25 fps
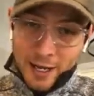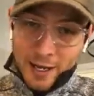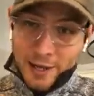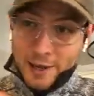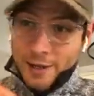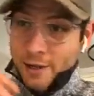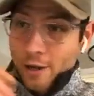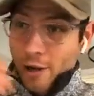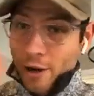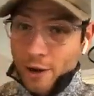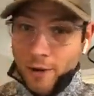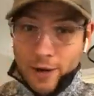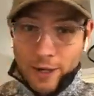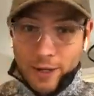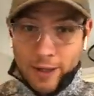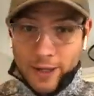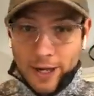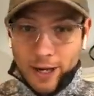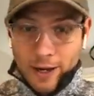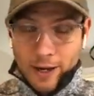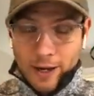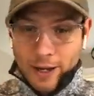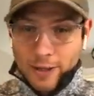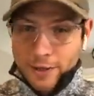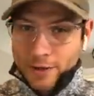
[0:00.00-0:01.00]
you go in
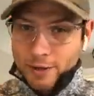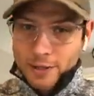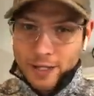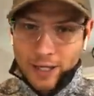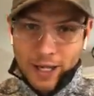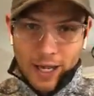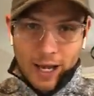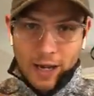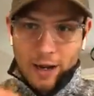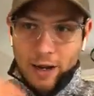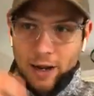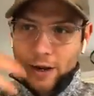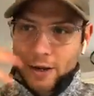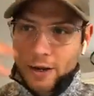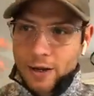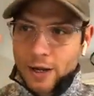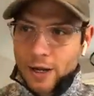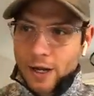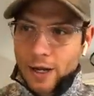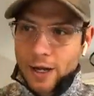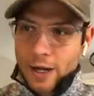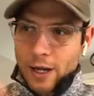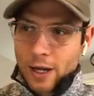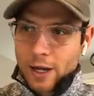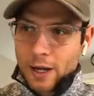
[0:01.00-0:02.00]
there, and there's, again,
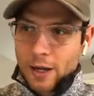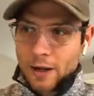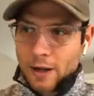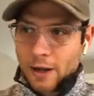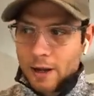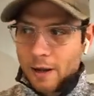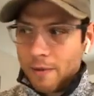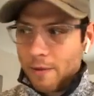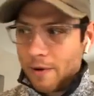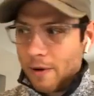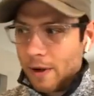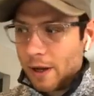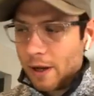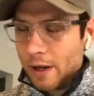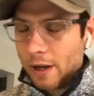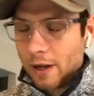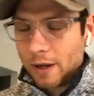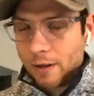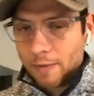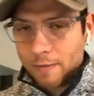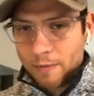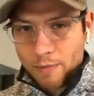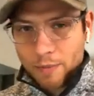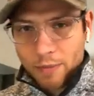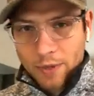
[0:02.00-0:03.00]
a